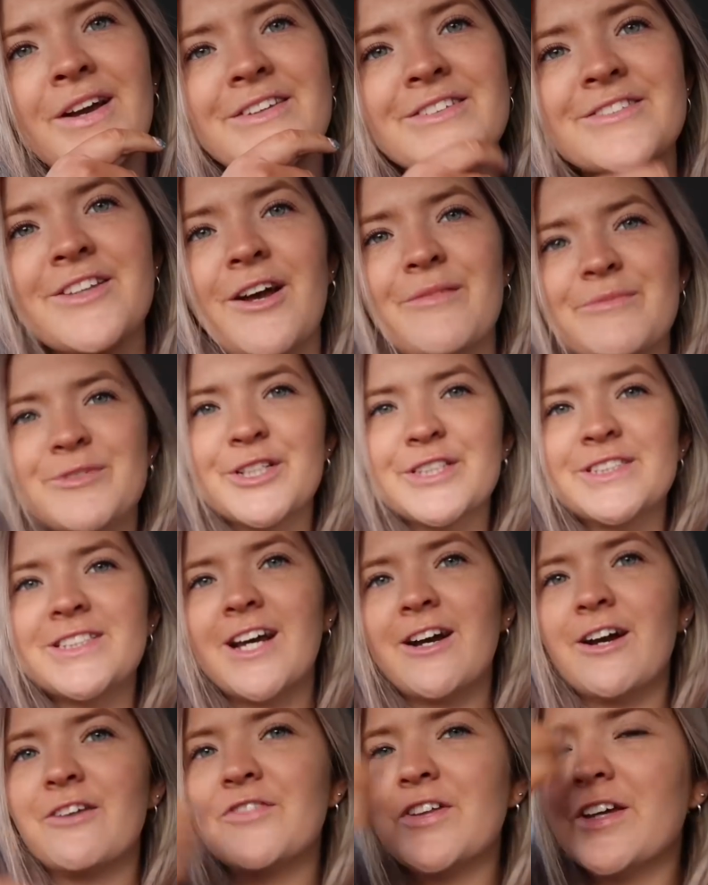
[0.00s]
So I'm just
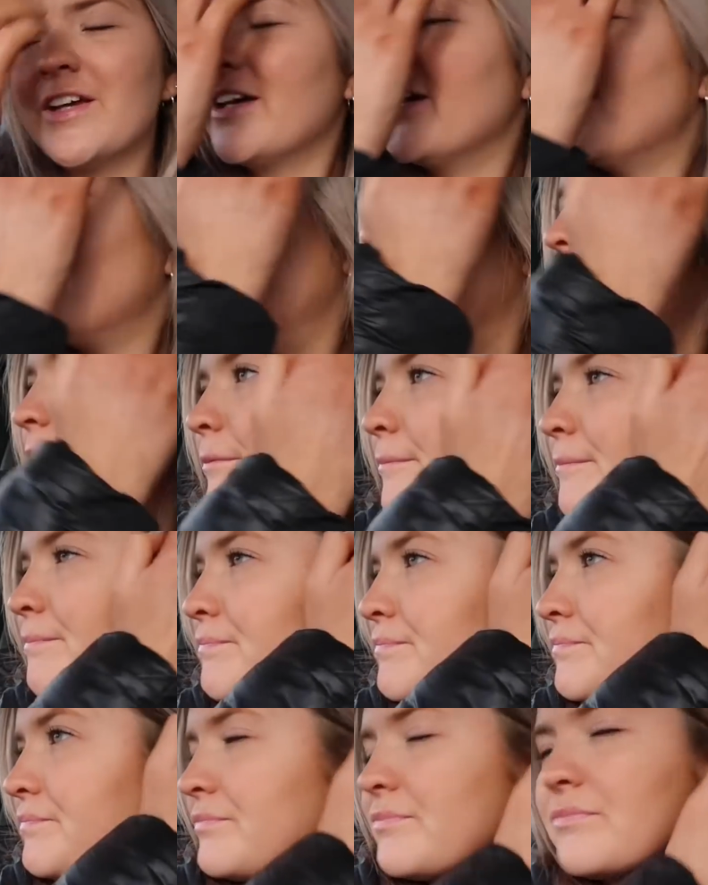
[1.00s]
out of the
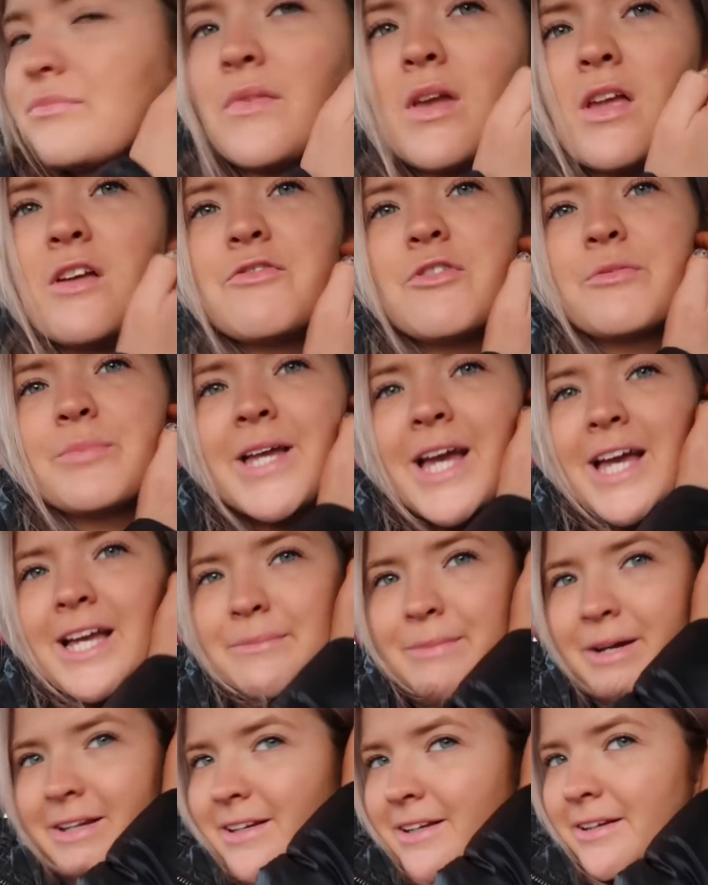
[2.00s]
from
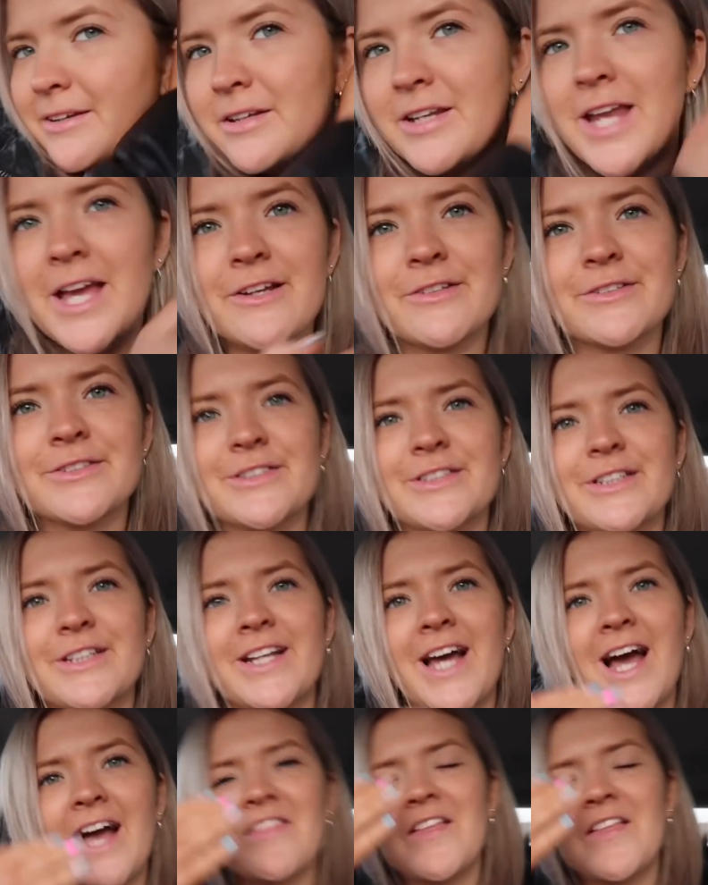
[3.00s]
getting my nails done, and